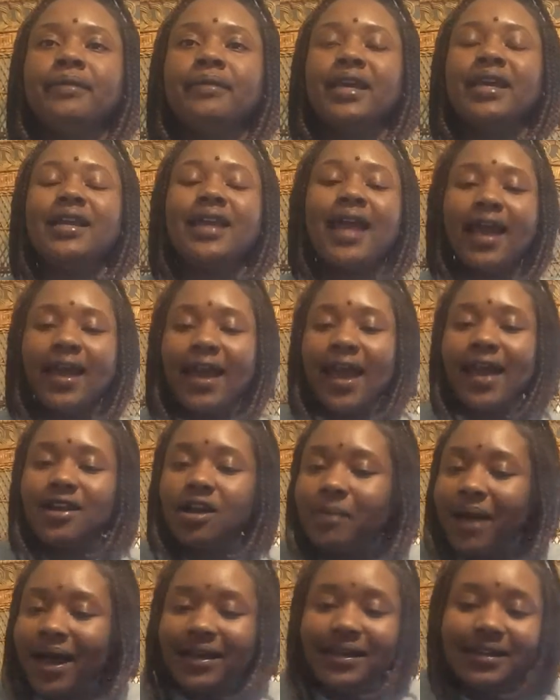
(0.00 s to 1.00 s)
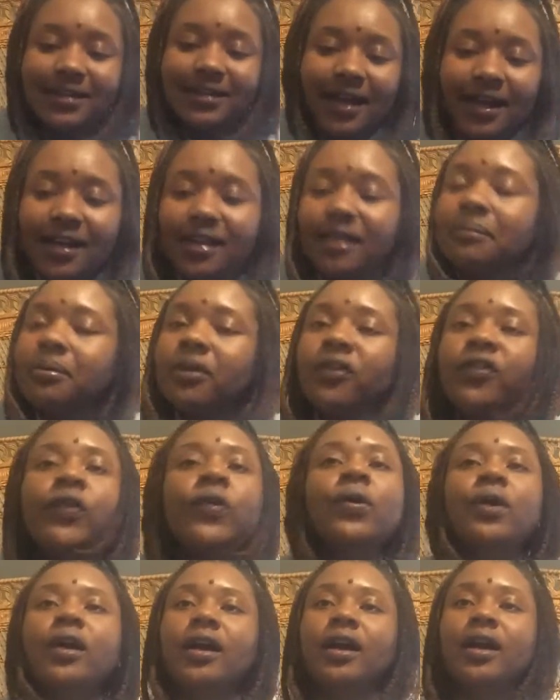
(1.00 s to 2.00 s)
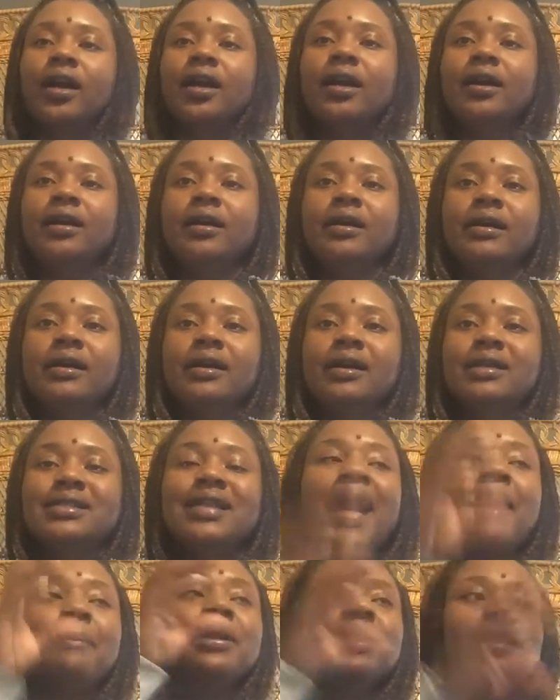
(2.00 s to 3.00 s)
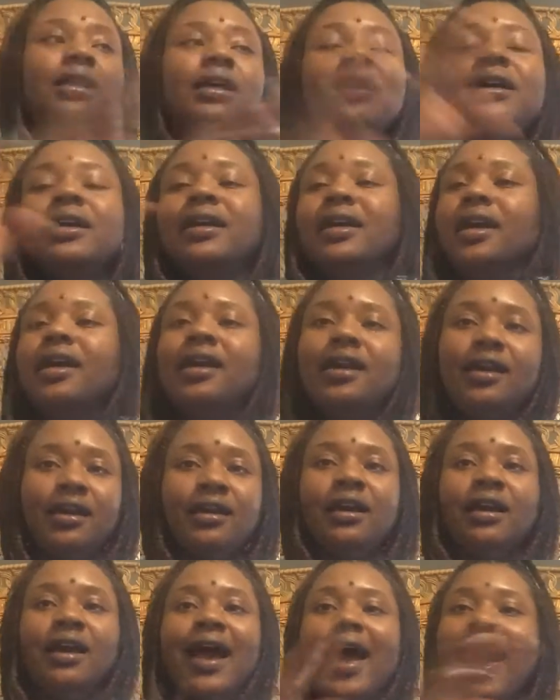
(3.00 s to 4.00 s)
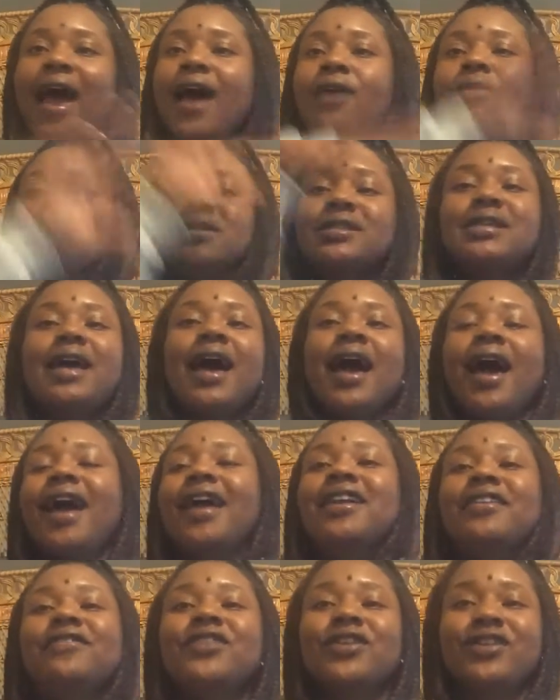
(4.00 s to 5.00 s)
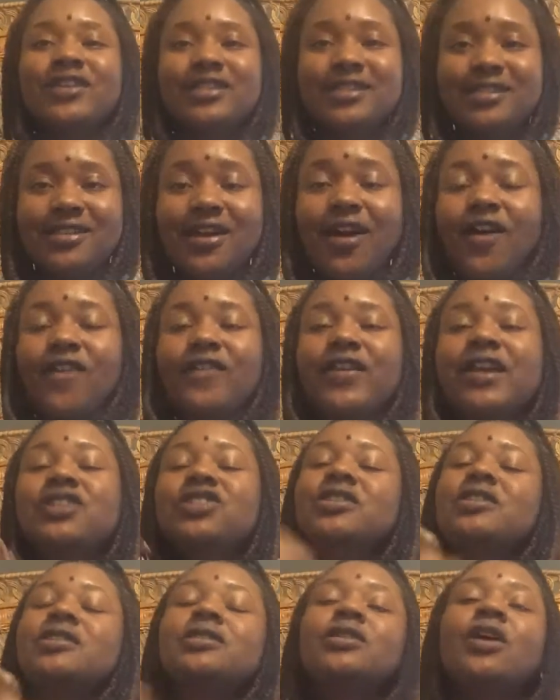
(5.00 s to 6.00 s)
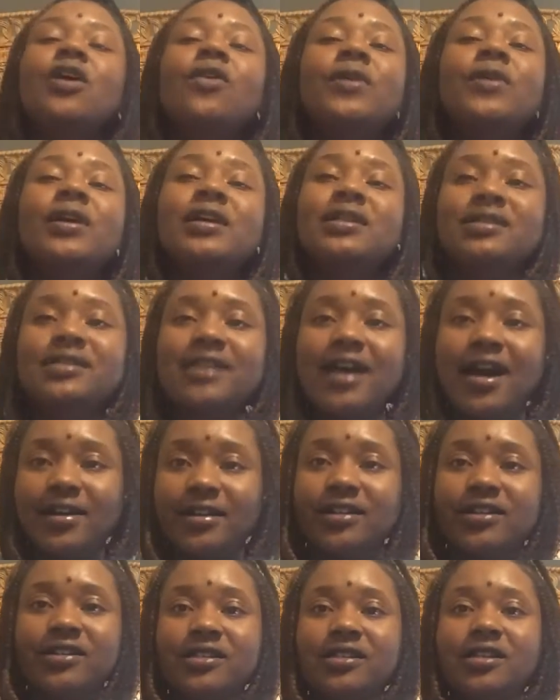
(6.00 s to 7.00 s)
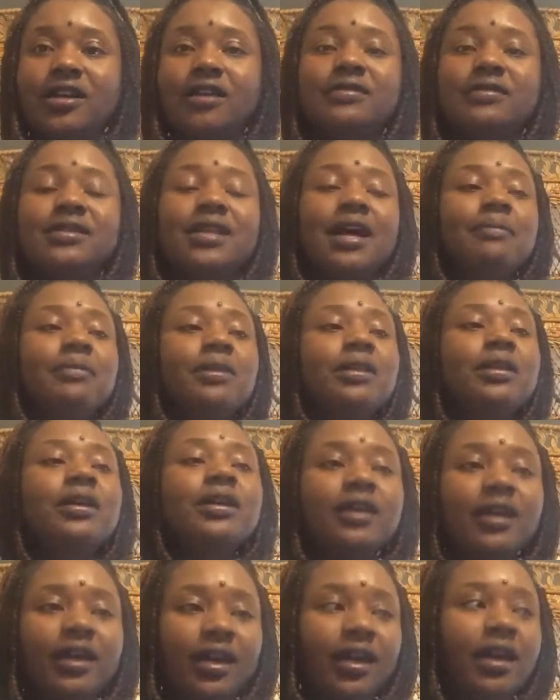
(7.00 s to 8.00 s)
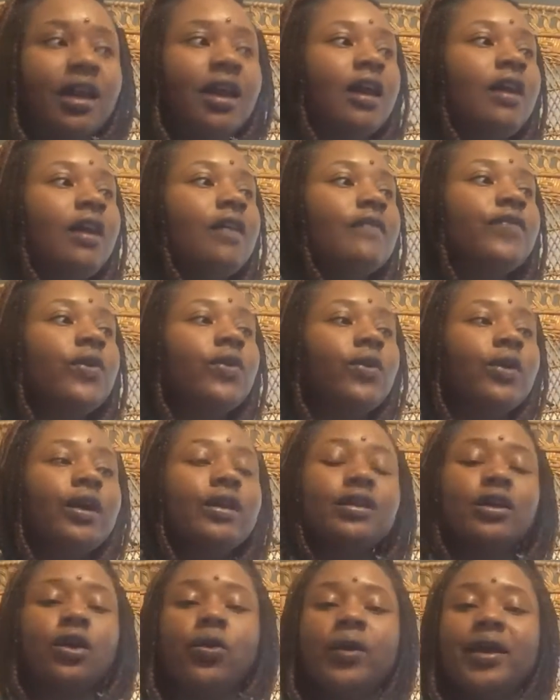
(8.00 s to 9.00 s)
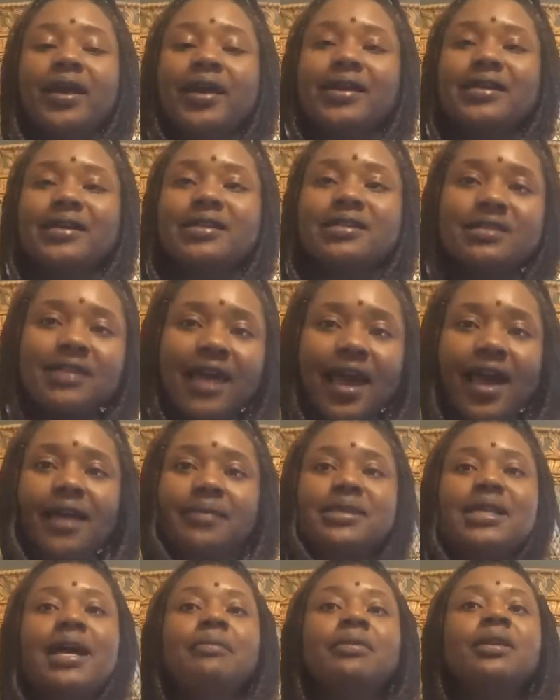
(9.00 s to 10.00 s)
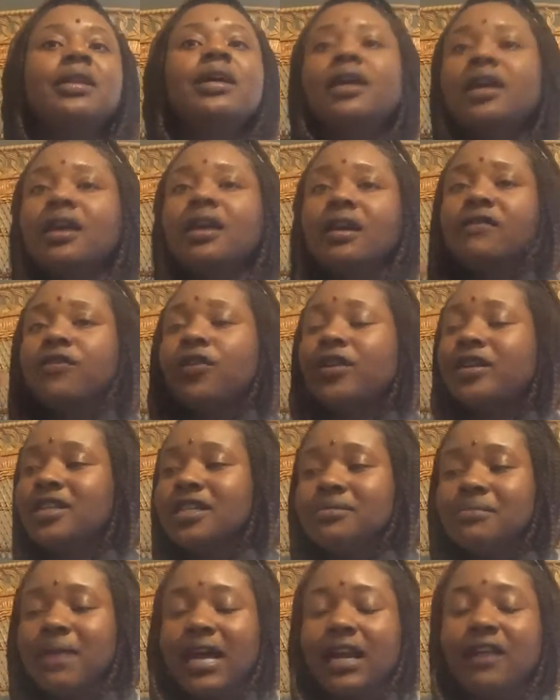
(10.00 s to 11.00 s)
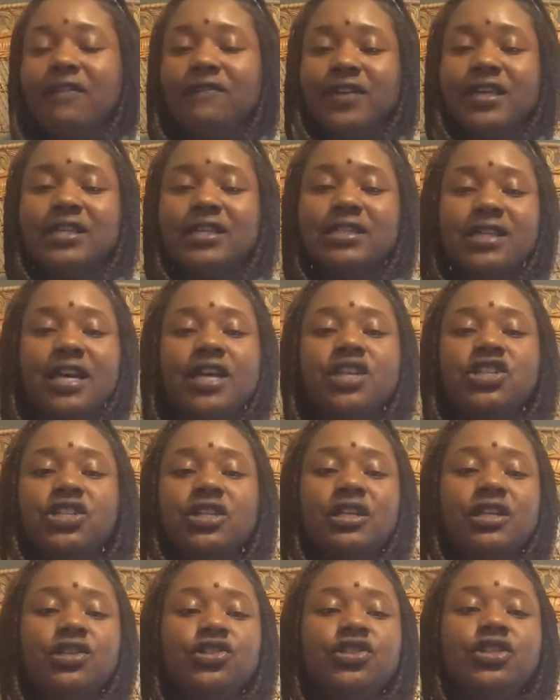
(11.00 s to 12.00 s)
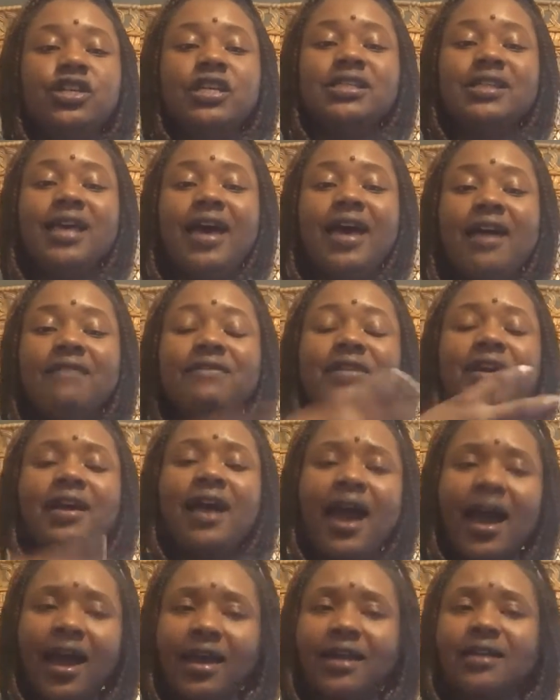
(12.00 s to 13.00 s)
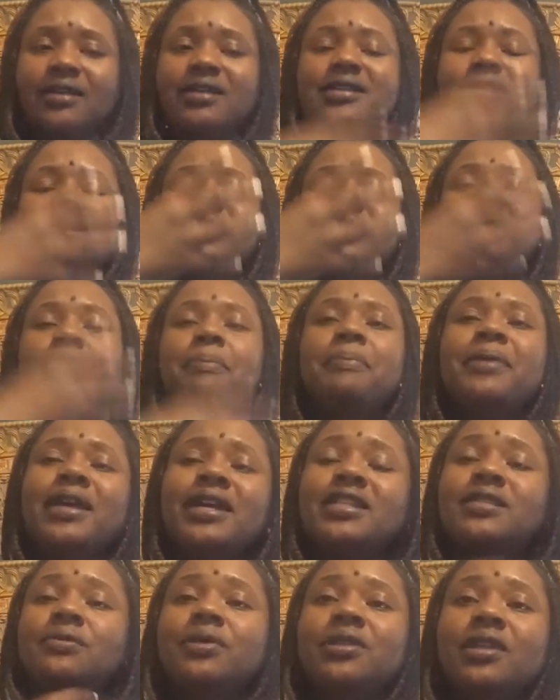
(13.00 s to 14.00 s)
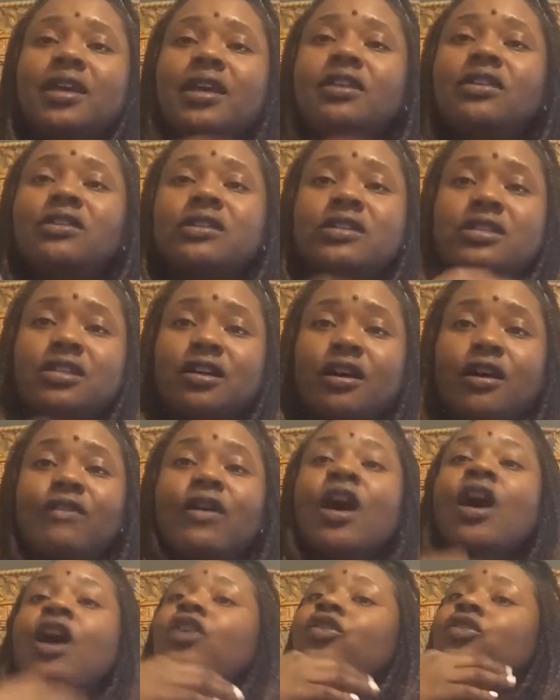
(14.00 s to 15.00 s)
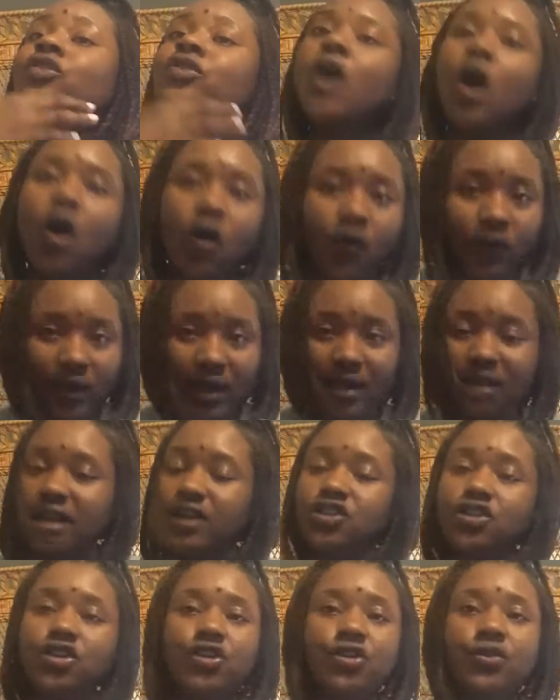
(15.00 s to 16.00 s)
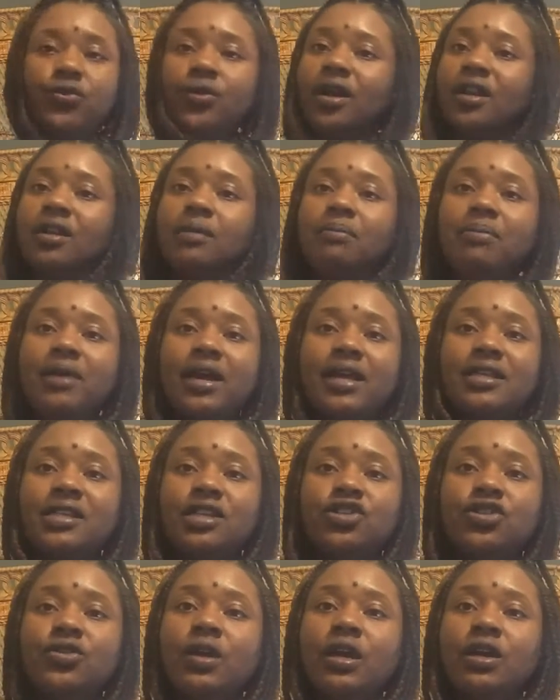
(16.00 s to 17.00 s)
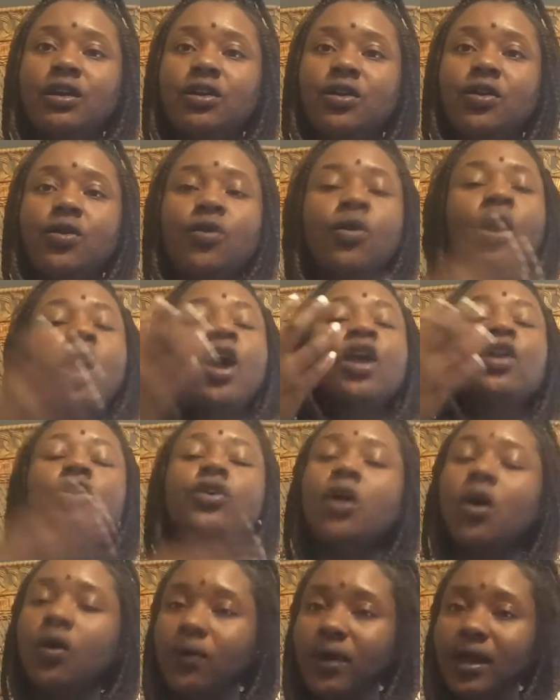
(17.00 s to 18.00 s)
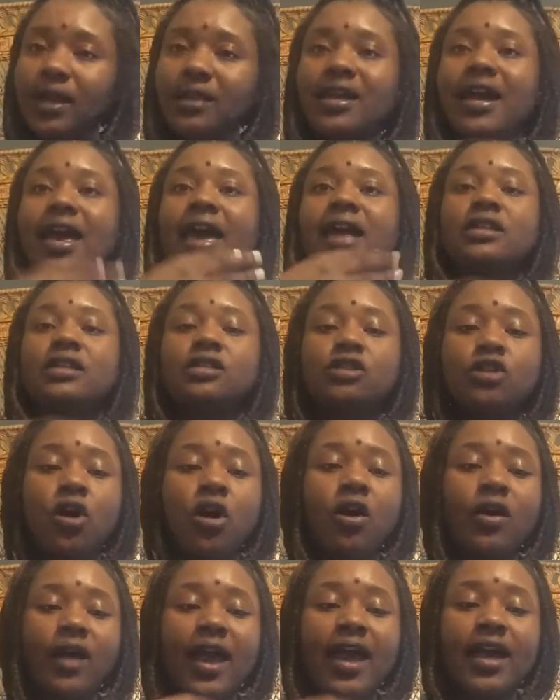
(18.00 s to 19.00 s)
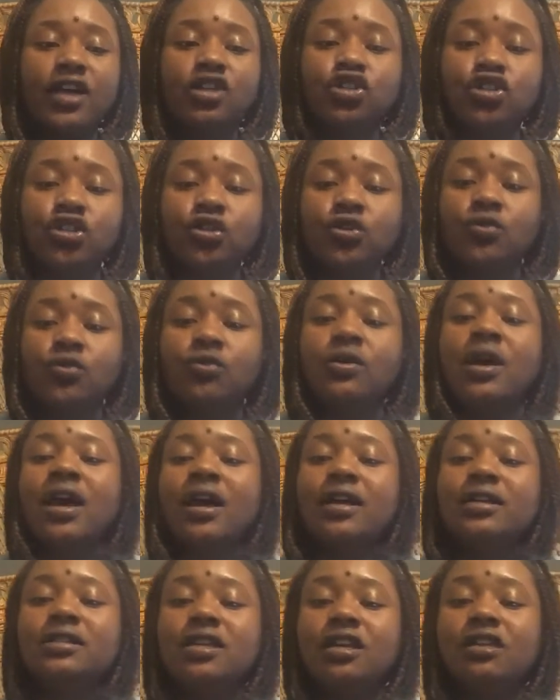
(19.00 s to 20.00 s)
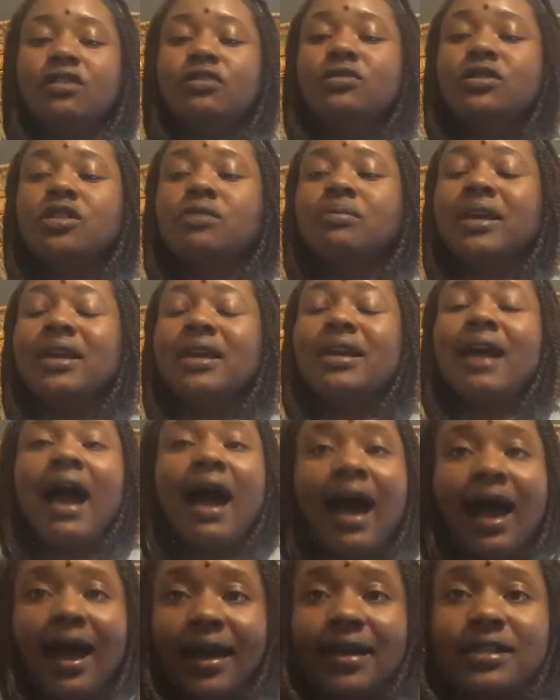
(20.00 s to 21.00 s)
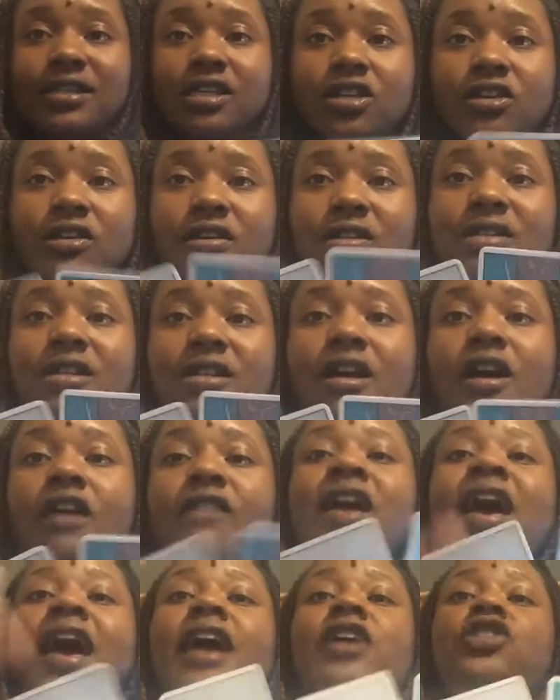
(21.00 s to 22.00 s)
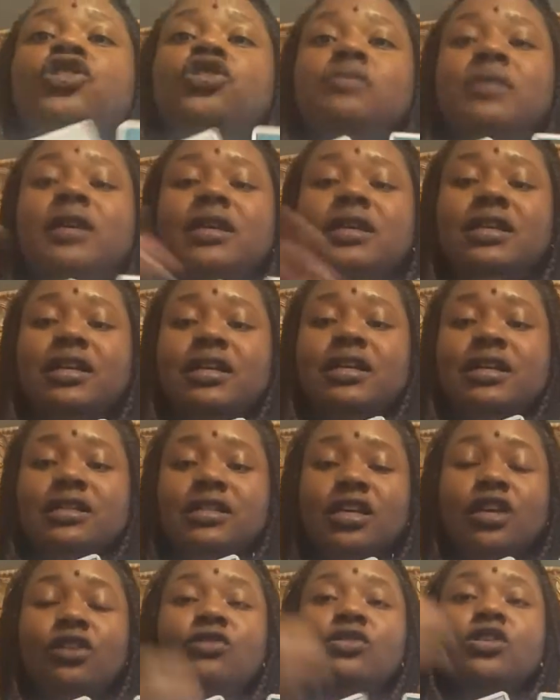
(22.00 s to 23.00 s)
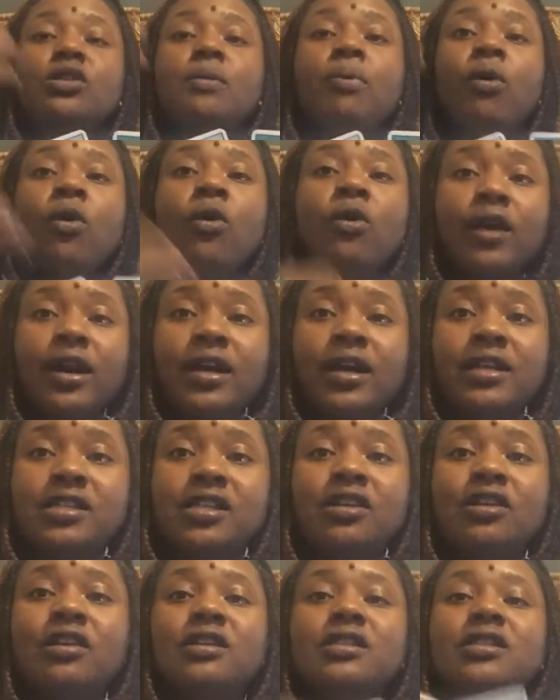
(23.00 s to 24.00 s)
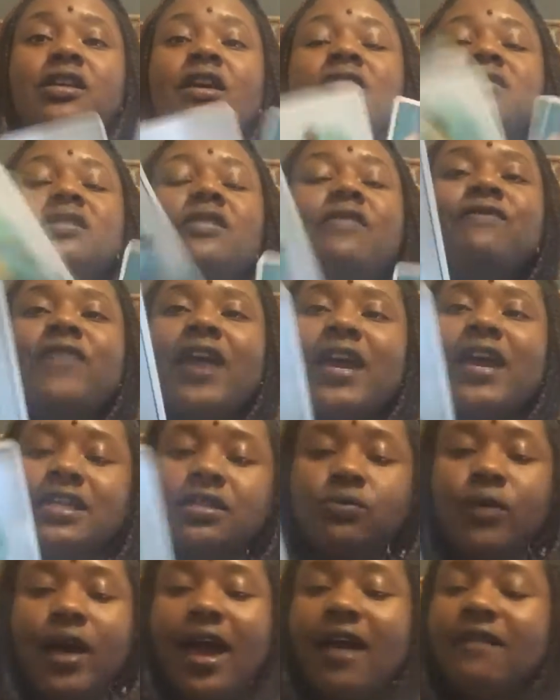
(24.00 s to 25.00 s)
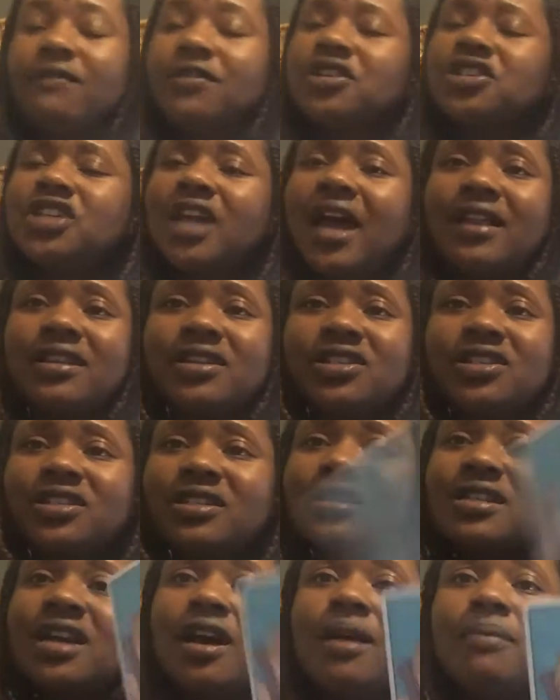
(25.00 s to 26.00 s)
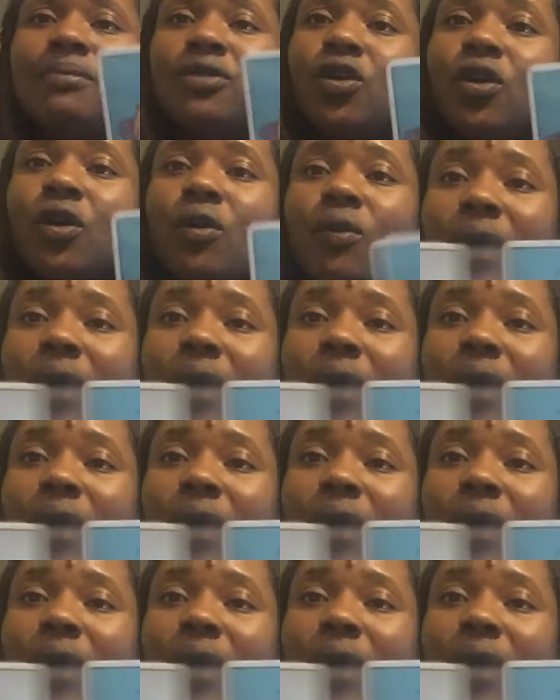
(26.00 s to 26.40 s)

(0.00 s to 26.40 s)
It ain't nobody done it before. Stop looking outside of yourself and just go inside of yourself. Stop looking for the quick escape. Stop looking for this manifestation, and just have a kindness and a peace within yourself, knowing that you're doing the best that you can do, knowing that as long as you continue to be kind to yourself, as you continue to pour into yourself, to face whatever challenges come your